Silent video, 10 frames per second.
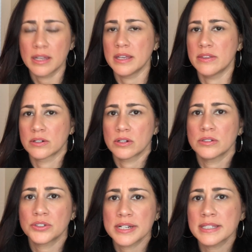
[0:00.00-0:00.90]
Either Google
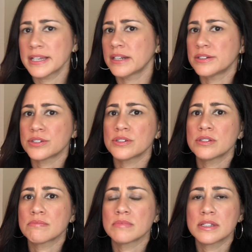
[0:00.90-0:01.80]
Translate or
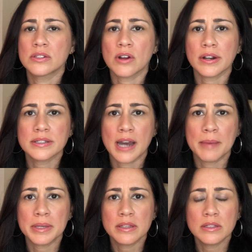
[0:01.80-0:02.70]
just start
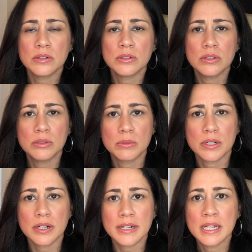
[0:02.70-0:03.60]
typing the
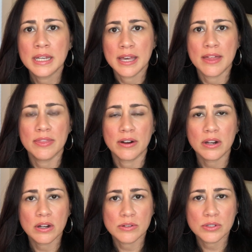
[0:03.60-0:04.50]
word, and there
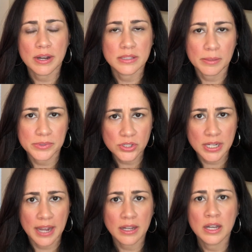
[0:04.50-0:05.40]
it goes, so I double
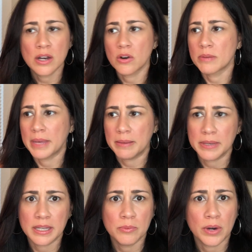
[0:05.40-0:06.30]
check. Or
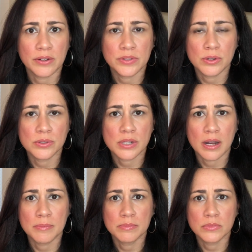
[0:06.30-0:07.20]
maybe one of those
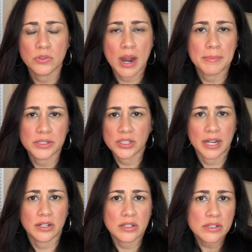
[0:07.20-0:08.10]
grammar
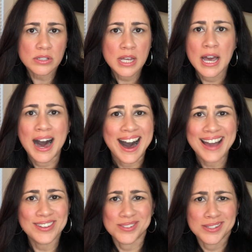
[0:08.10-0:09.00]
checkers. I
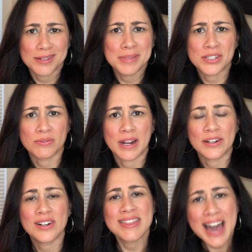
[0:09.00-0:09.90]
use them as a
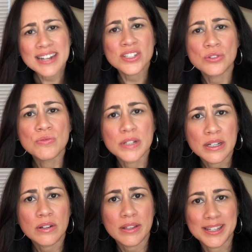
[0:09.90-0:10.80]
writer. That is a
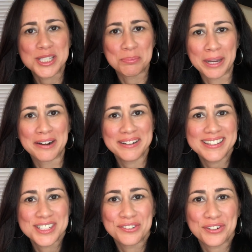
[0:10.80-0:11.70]
real
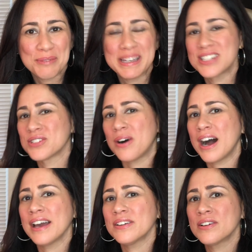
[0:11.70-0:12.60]
experience for me, so
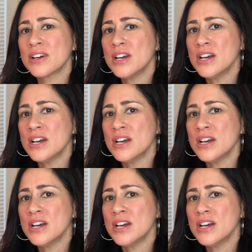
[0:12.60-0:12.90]
I don't